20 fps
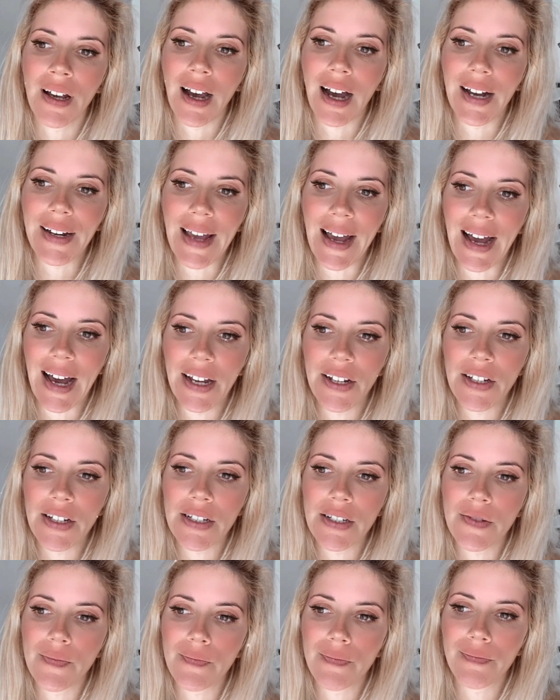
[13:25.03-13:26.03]
on how
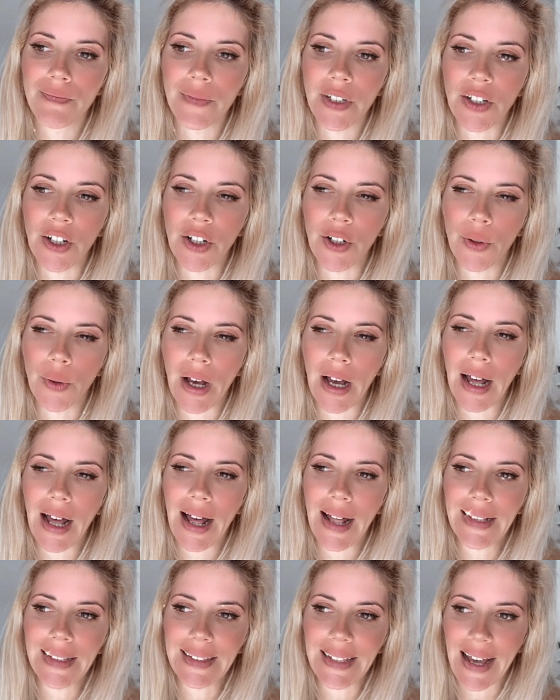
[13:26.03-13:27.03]
to, you know,
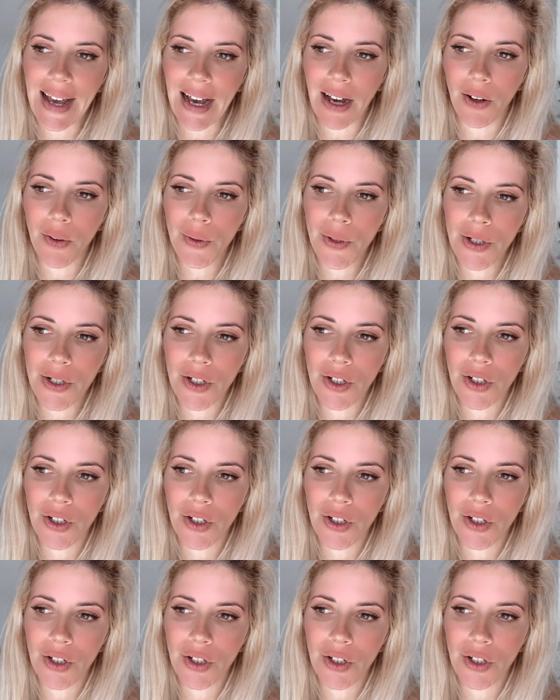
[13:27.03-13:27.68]
allow